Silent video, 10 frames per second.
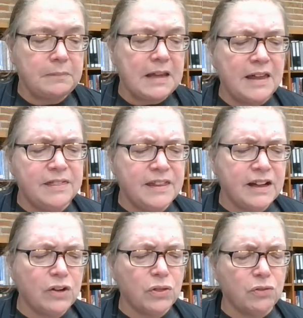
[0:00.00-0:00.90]

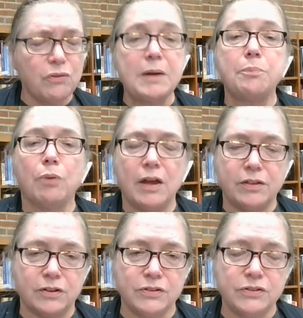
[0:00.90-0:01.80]
their 3
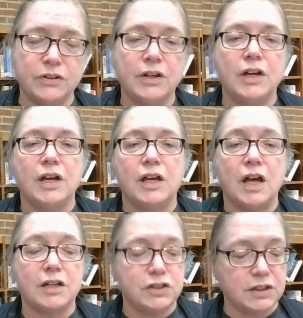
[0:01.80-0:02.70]
brothers
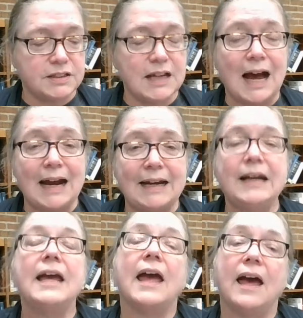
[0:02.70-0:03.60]
to sign,
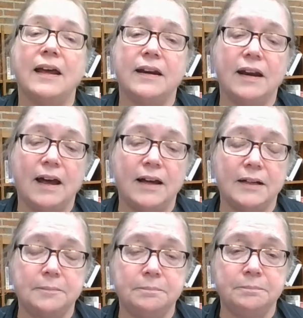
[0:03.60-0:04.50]
and
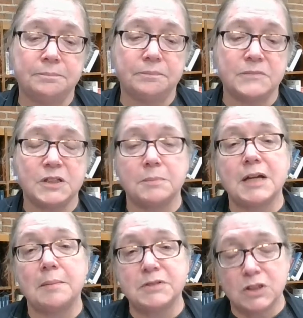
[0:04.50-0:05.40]

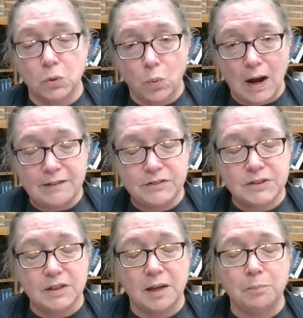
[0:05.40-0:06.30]
sometimes their
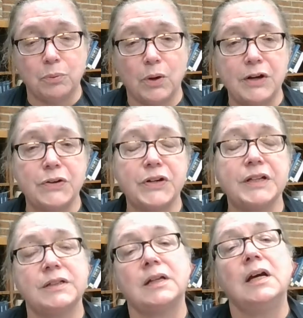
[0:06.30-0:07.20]
wives embroidered
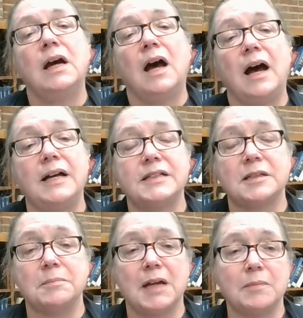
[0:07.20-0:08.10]
it.
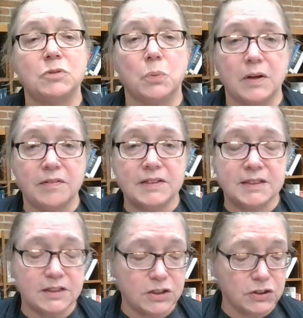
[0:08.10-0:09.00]
Sometimes one of the
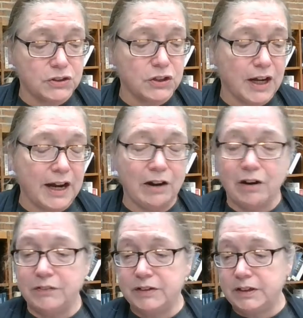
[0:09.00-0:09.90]
sisters took care
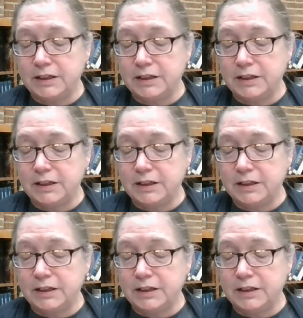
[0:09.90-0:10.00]
of it.